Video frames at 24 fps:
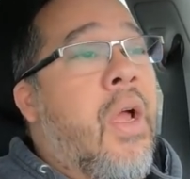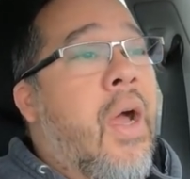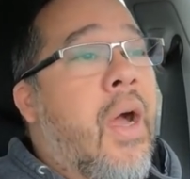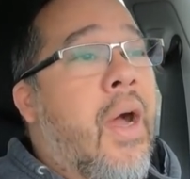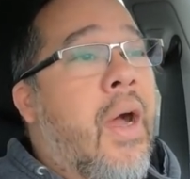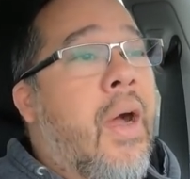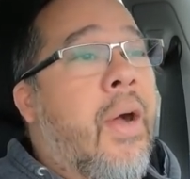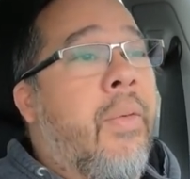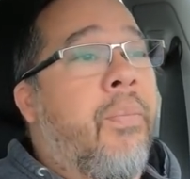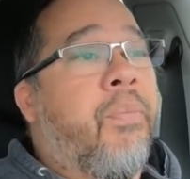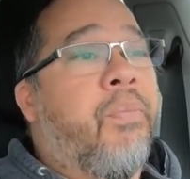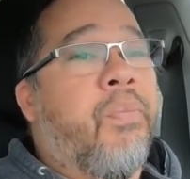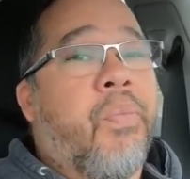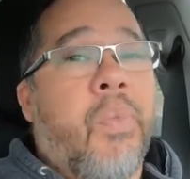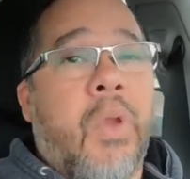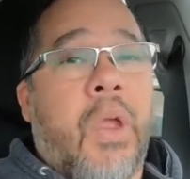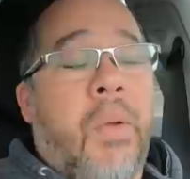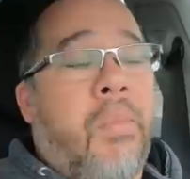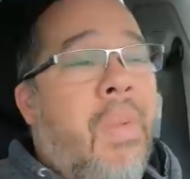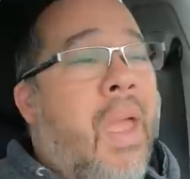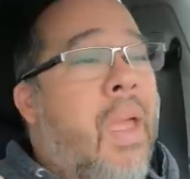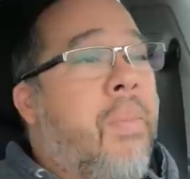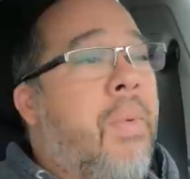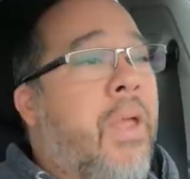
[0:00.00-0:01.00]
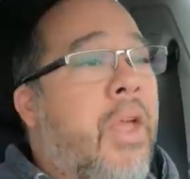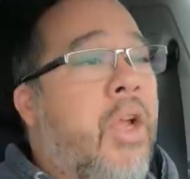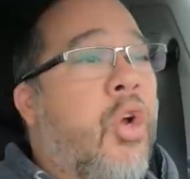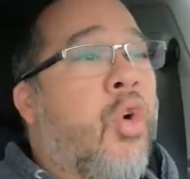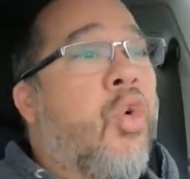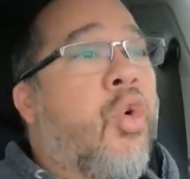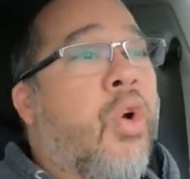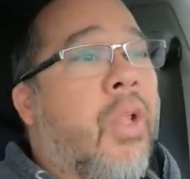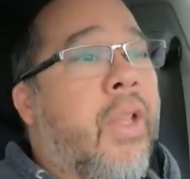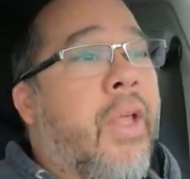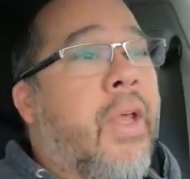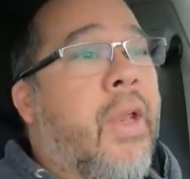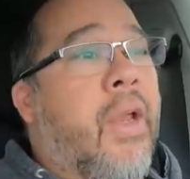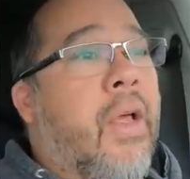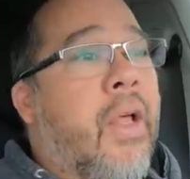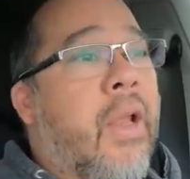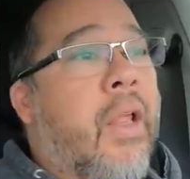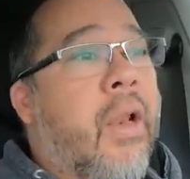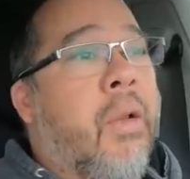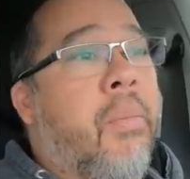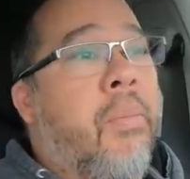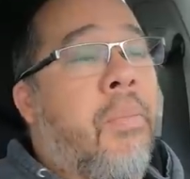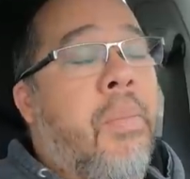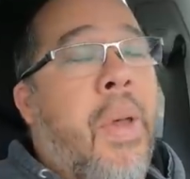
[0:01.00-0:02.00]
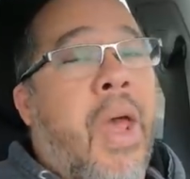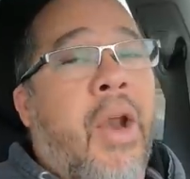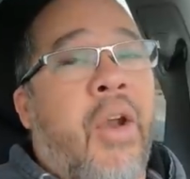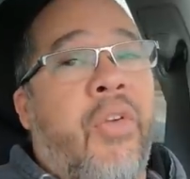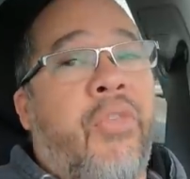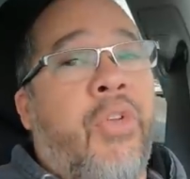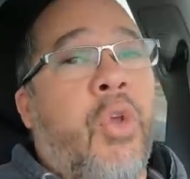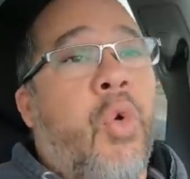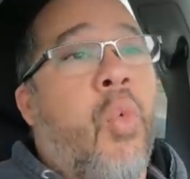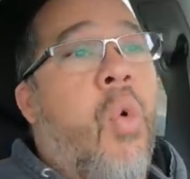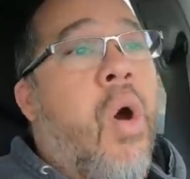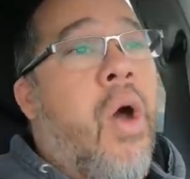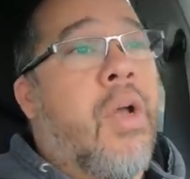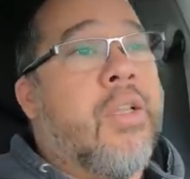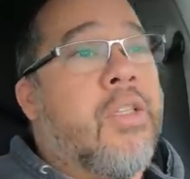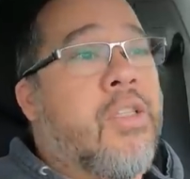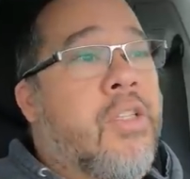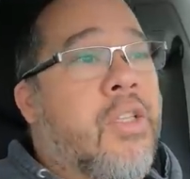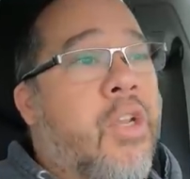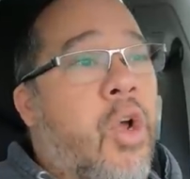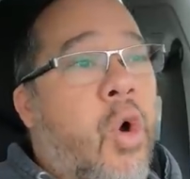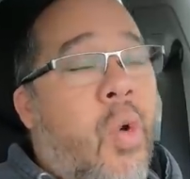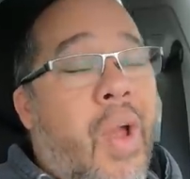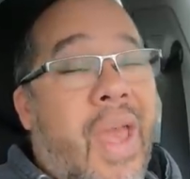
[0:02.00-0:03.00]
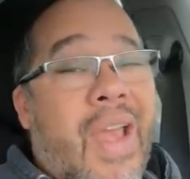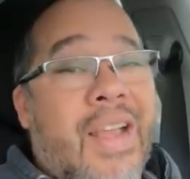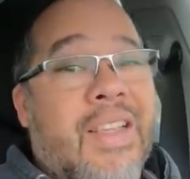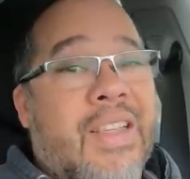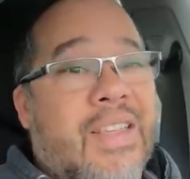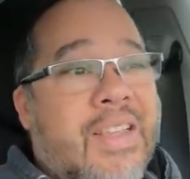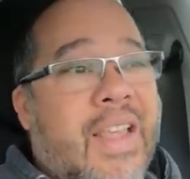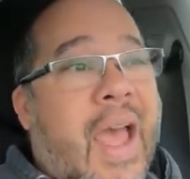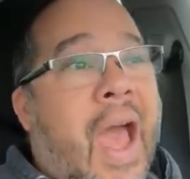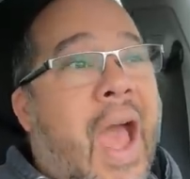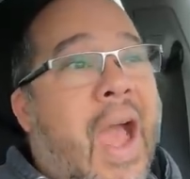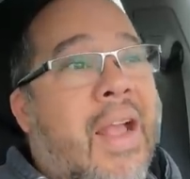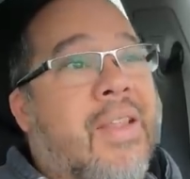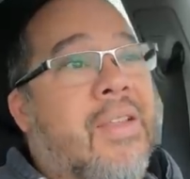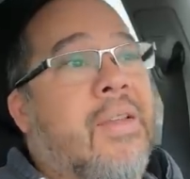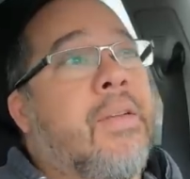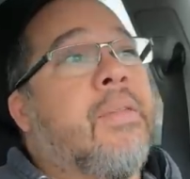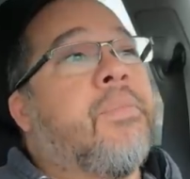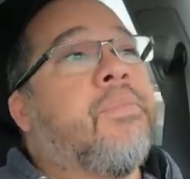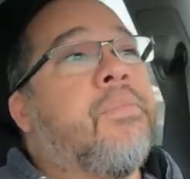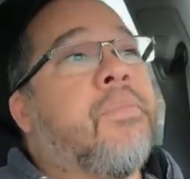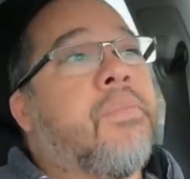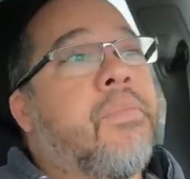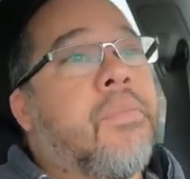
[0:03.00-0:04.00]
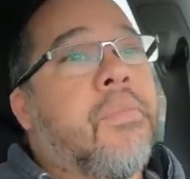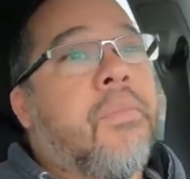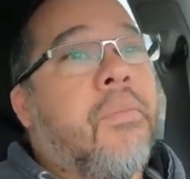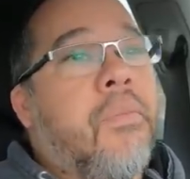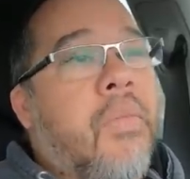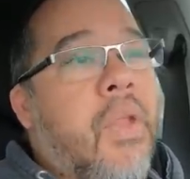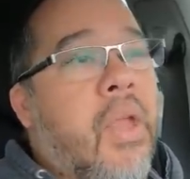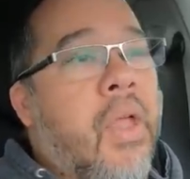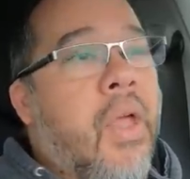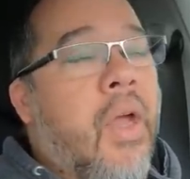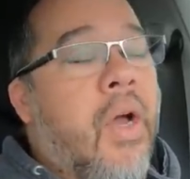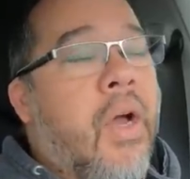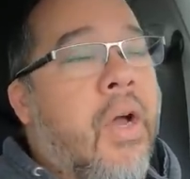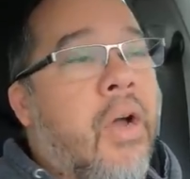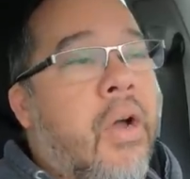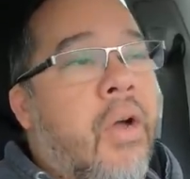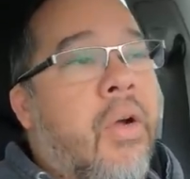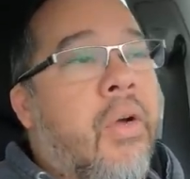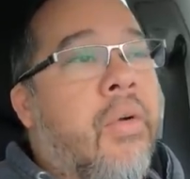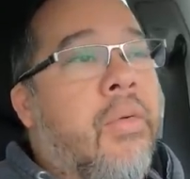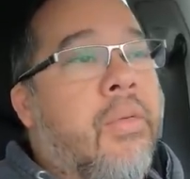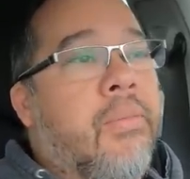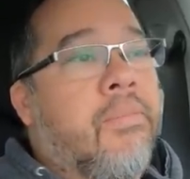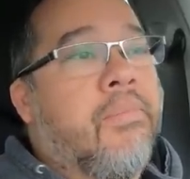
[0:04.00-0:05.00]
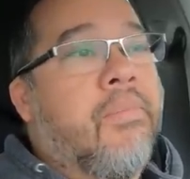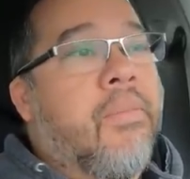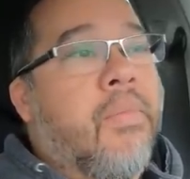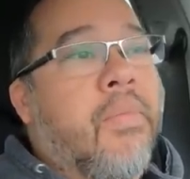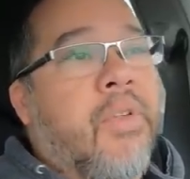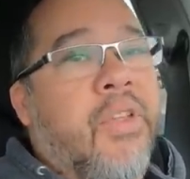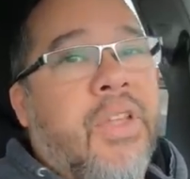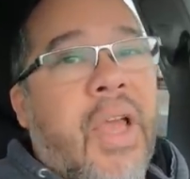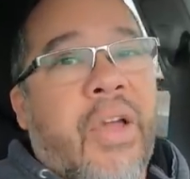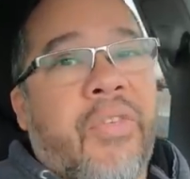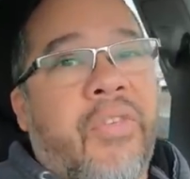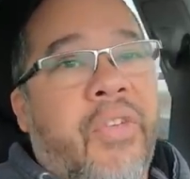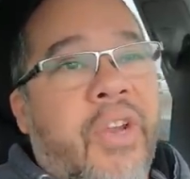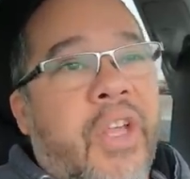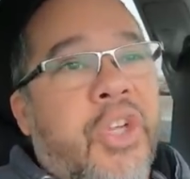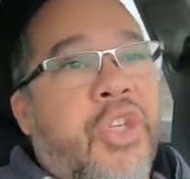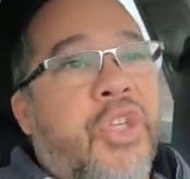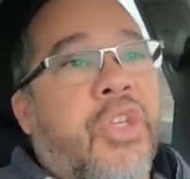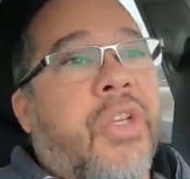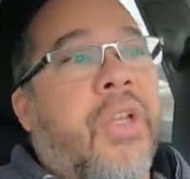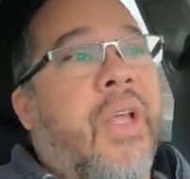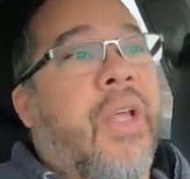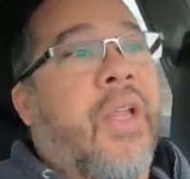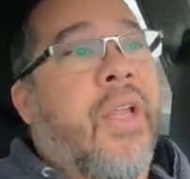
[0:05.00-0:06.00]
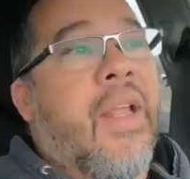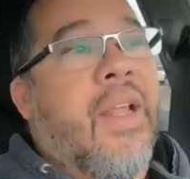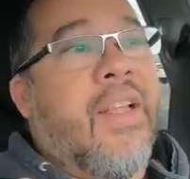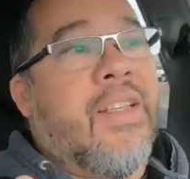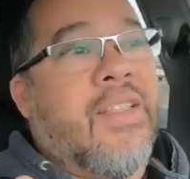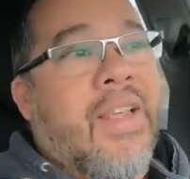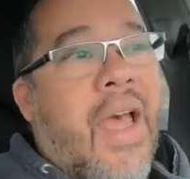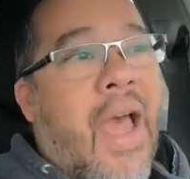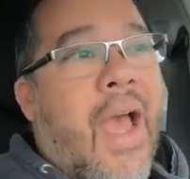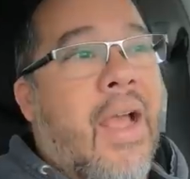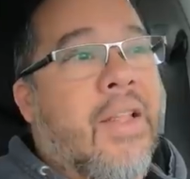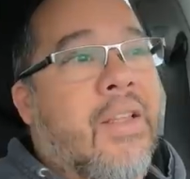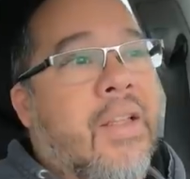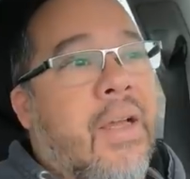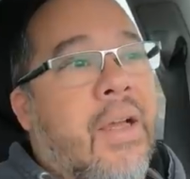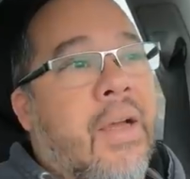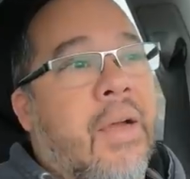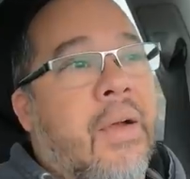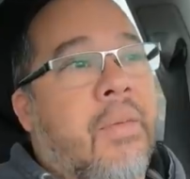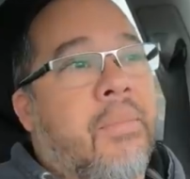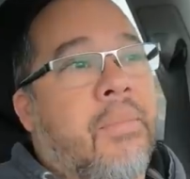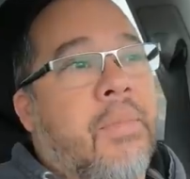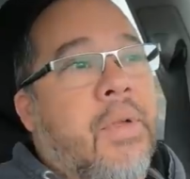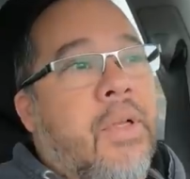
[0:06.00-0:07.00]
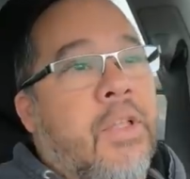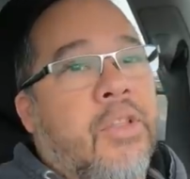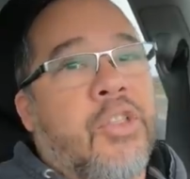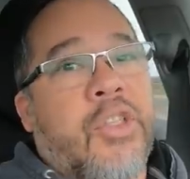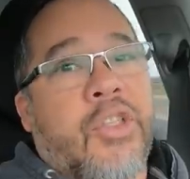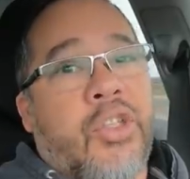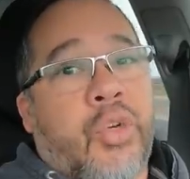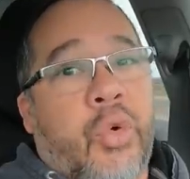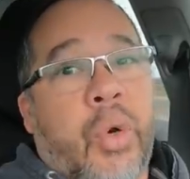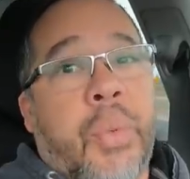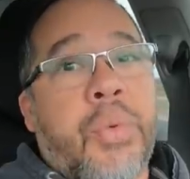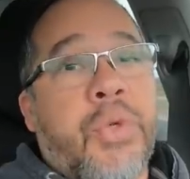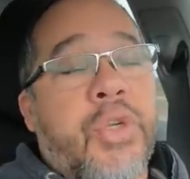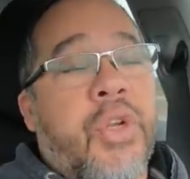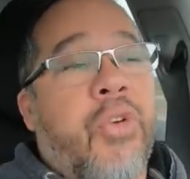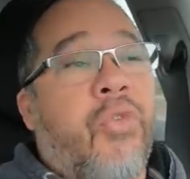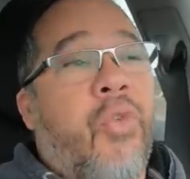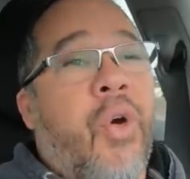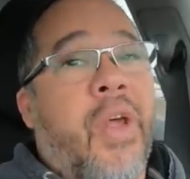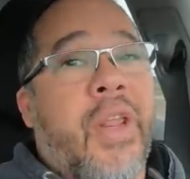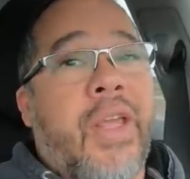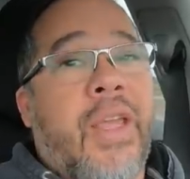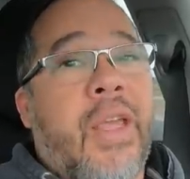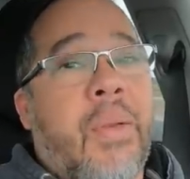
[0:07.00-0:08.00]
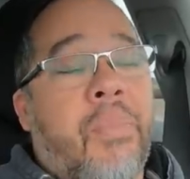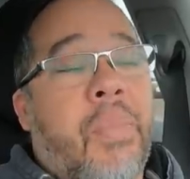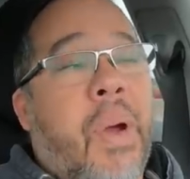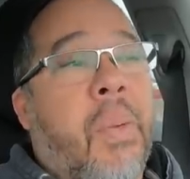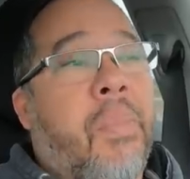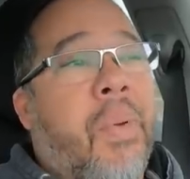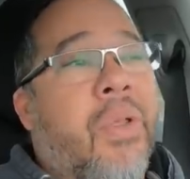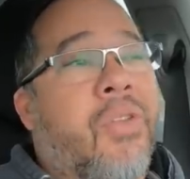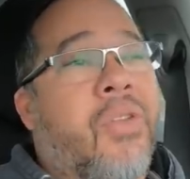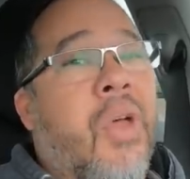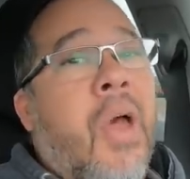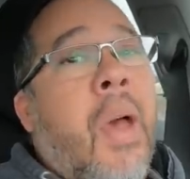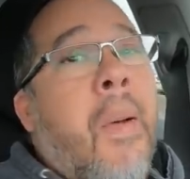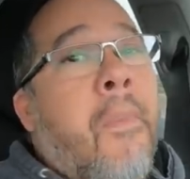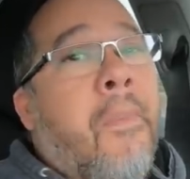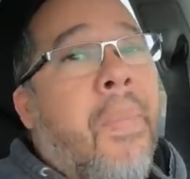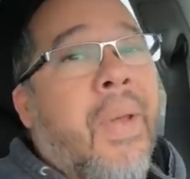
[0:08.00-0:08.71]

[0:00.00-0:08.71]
Um, maybe Google it a little better if you want to know exact uh, definition and exact uh, description of what a heat pump is.